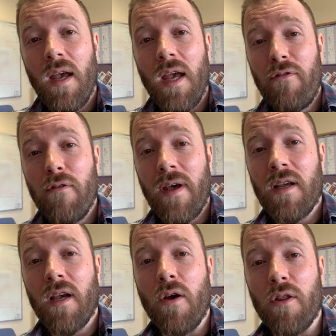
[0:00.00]
If you've had
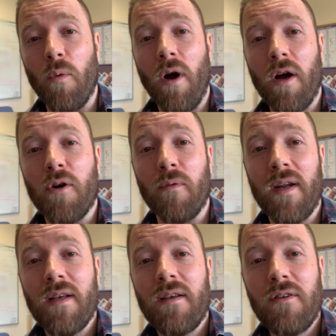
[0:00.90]
a go at the work
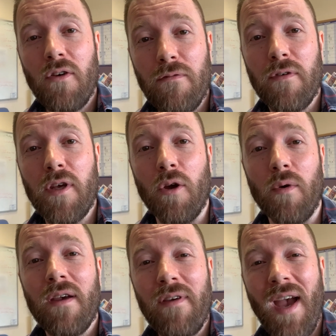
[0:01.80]
already, good for
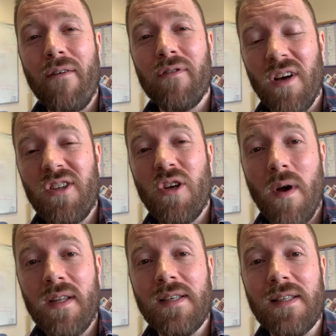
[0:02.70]
you. If you haven't, I
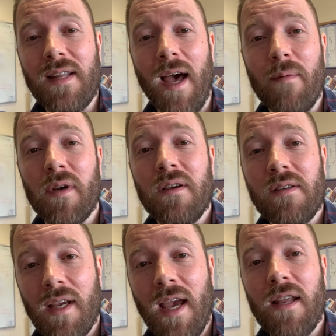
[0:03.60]
do understand,
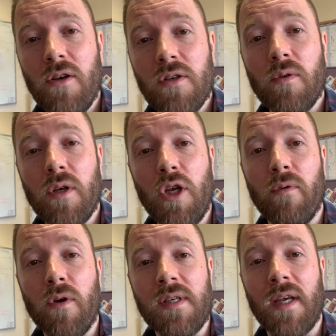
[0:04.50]
because you're getting used to a new
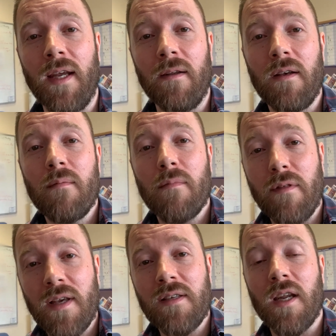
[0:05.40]
routine.
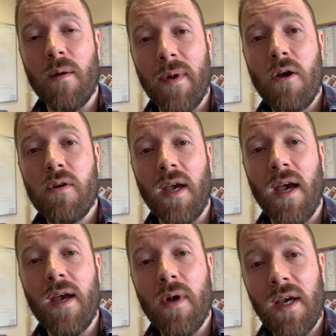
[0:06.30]
But things are going to be
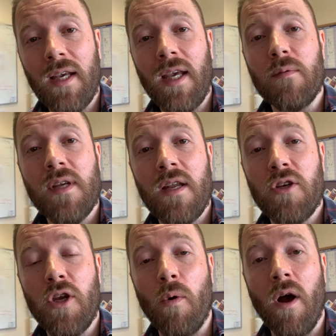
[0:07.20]
okay and we're going to keep
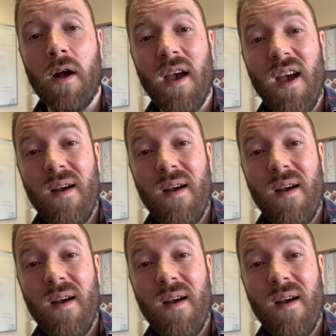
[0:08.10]
sending you work.